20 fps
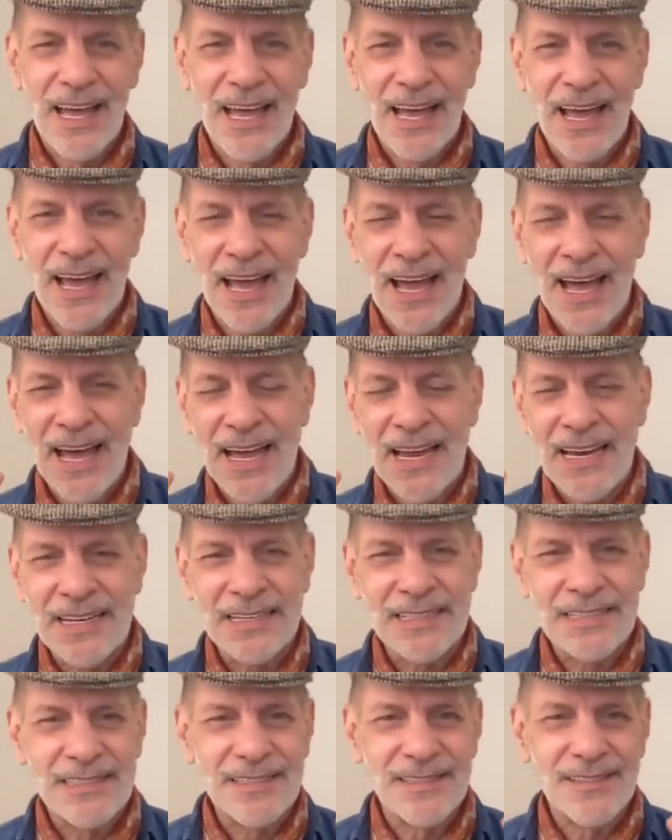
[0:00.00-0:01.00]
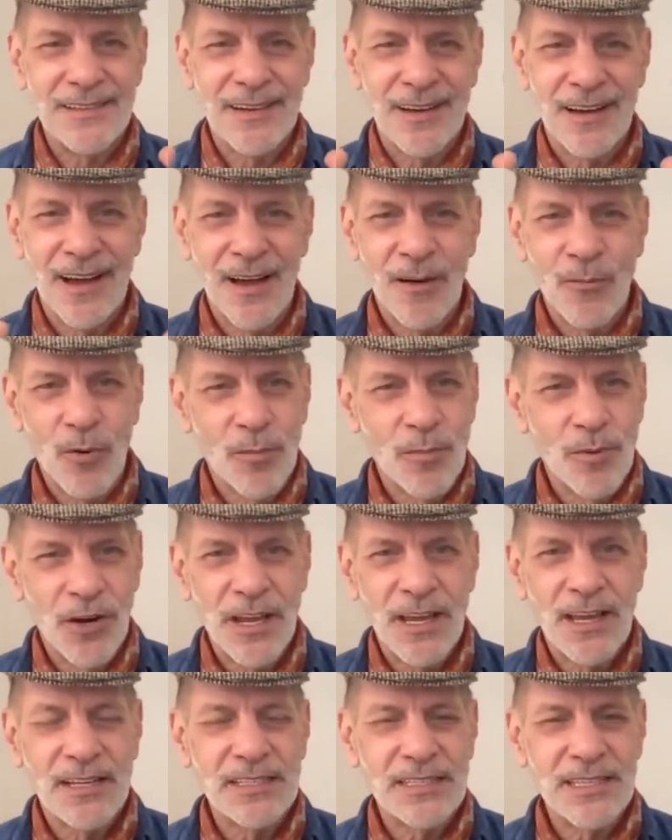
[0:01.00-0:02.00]
and we're
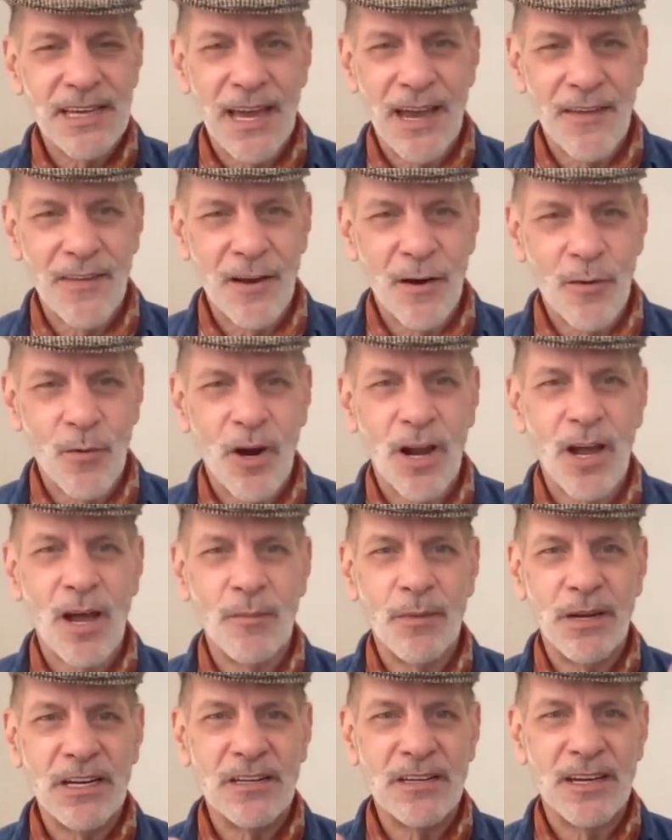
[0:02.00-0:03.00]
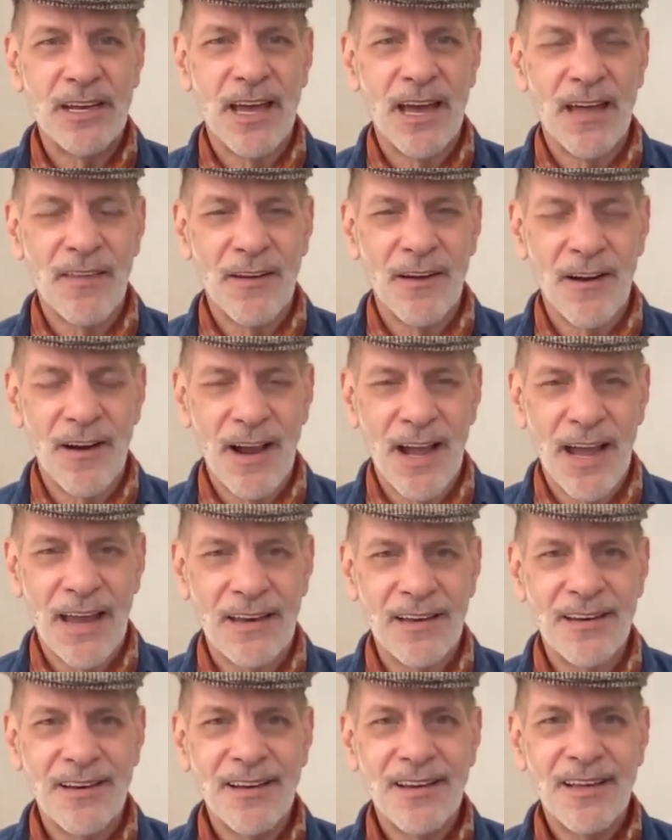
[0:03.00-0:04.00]
putting it together, and we're coming together,
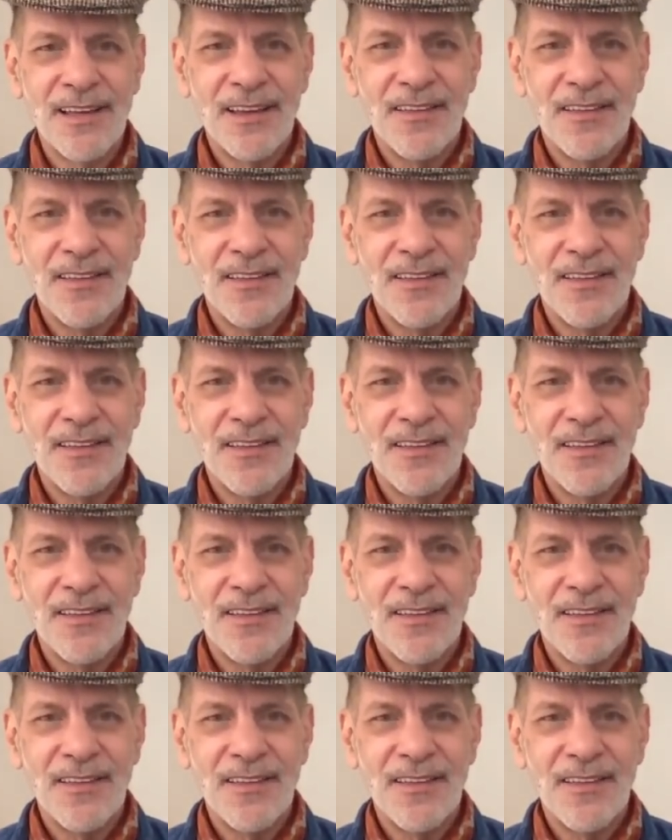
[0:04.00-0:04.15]
and